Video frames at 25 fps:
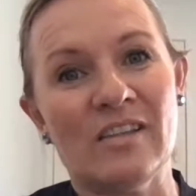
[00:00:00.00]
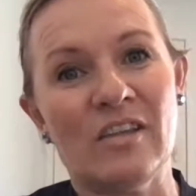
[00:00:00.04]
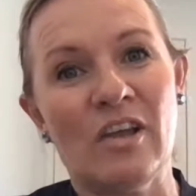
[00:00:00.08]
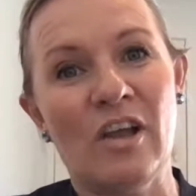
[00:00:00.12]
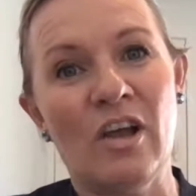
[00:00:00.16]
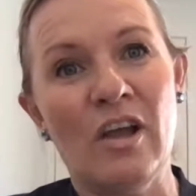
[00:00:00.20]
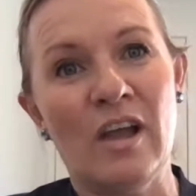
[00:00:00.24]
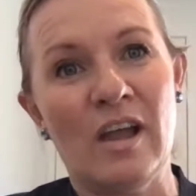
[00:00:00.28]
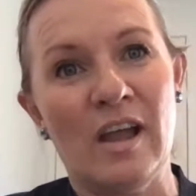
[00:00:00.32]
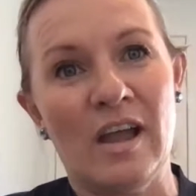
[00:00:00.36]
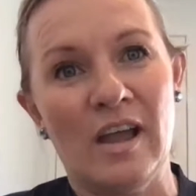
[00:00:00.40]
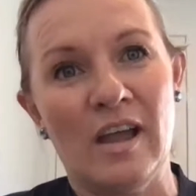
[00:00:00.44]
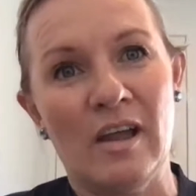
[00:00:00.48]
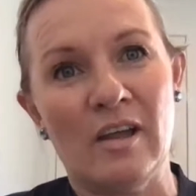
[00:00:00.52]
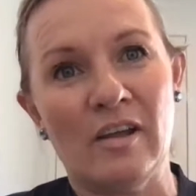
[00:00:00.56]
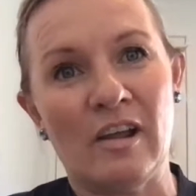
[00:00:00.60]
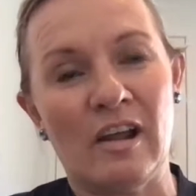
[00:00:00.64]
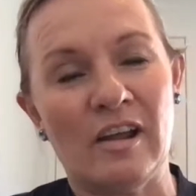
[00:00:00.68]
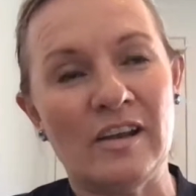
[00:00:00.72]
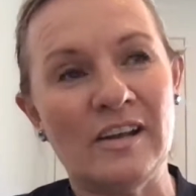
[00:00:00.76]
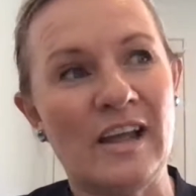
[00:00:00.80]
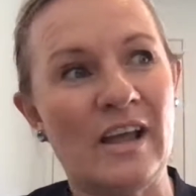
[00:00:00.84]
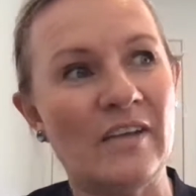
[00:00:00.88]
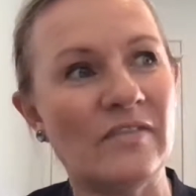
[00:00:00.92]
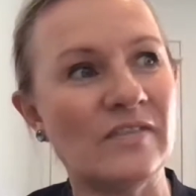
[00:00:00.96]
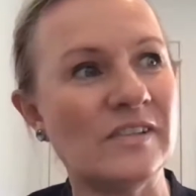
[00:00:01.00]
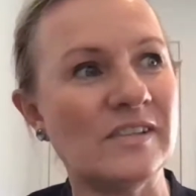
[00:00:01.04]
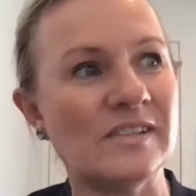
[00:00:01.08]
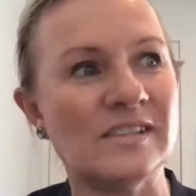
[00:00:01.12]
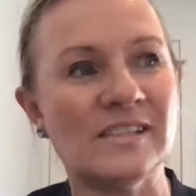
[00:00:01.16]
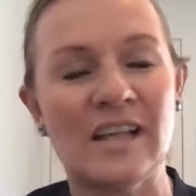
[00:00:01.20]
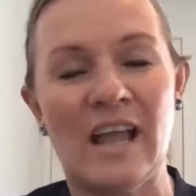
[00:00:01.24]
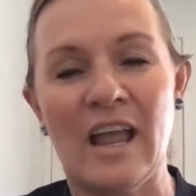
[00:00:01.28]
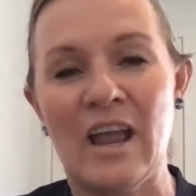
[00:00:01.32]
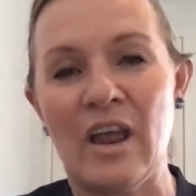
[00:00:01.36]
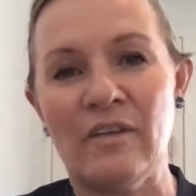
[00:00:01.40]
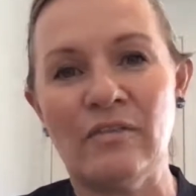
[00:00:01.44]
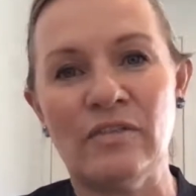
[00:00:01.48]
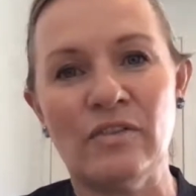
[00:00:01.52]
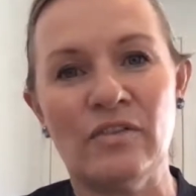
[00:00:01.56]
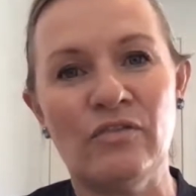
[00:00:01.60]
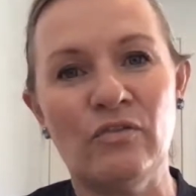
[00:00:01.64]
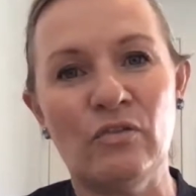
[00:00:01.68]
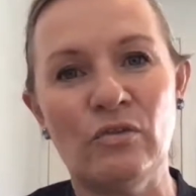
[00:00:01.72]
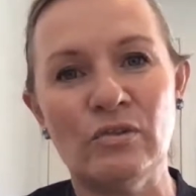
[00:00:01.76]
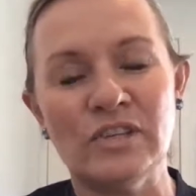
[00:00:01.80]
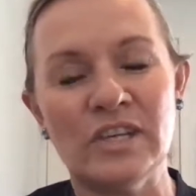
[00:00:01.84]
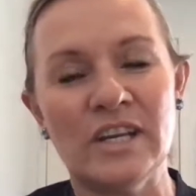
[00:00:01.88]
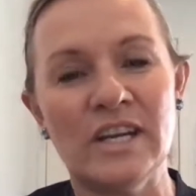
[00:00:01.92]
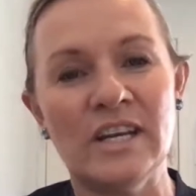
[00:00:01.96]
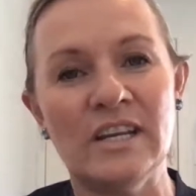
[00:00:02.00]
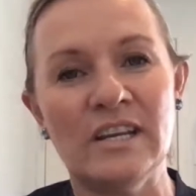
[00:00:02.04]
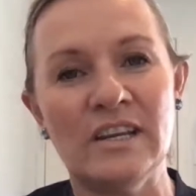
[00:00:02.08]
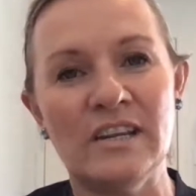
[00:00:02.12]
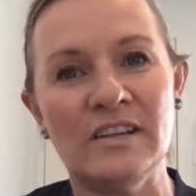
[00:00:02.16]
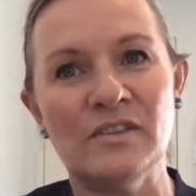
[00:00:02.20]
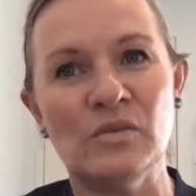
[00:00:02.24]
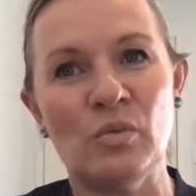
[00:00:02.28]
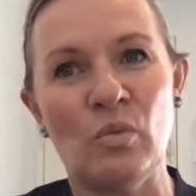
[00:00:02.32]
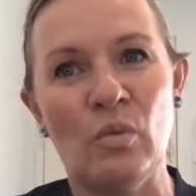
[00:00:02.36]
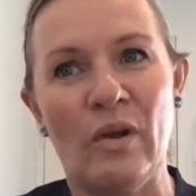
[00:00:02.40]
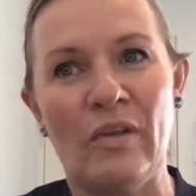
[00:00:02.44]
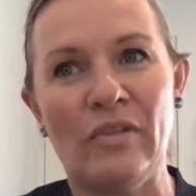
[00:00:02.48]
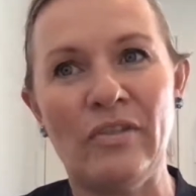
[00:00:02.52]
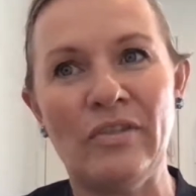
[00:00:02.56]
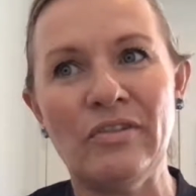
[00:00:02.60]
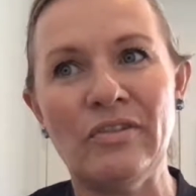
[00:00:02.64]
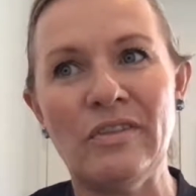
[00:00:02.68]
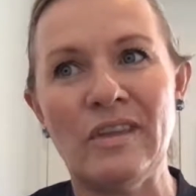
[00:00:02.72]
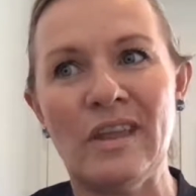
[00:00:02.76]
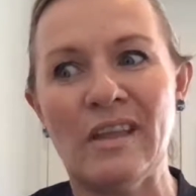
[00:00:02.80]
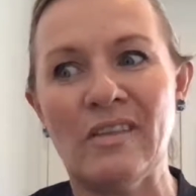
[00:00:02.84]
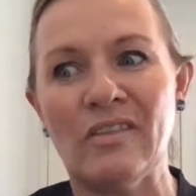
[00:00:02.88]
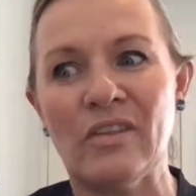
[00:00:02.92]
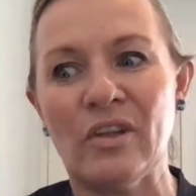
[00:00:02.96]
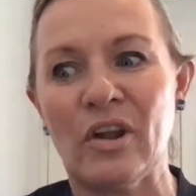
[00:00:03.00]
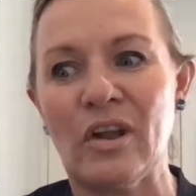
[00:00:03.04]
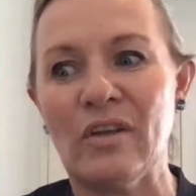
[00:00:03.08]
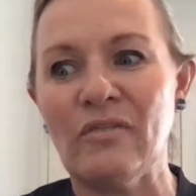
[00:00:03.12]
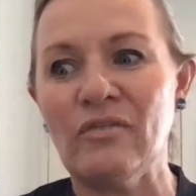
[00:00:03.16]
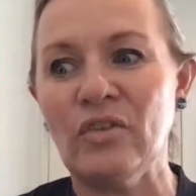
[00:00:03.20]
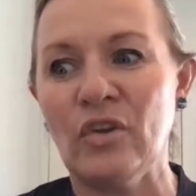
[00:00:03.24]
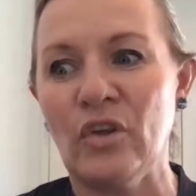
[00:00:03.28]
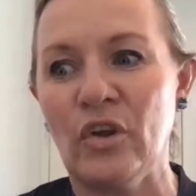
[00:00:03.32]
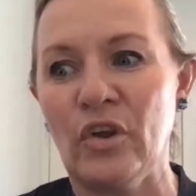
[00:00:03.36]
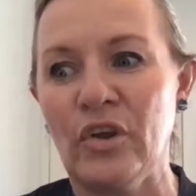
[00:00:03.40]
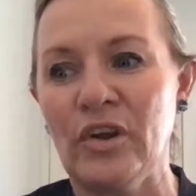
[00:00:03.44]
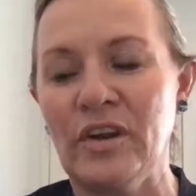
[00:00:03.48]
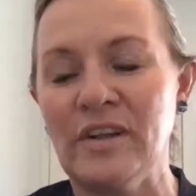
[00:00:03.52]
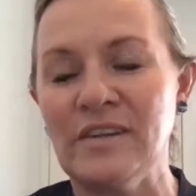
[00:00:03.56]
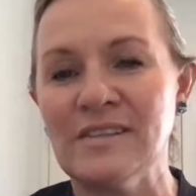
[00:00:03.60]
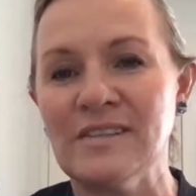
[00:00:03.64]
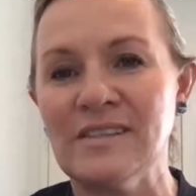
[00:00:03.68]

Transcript: I'd have to say, over the 14 years, one thing that I've learned is